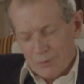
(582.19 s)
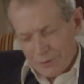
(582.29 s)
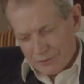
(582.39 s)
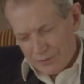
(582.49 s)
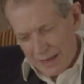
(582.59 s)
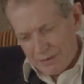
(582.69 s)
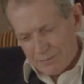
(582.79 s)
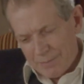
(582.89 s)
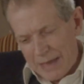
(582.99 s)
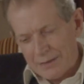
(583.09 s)
voice, and
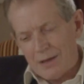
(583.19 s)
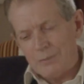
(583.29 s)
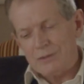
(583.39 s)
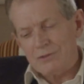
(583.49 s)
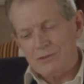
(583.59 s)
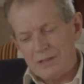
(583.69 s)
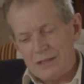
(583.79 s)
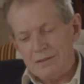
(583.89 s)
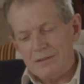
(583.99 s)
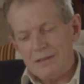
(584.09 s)
manner which
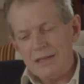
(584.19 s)
did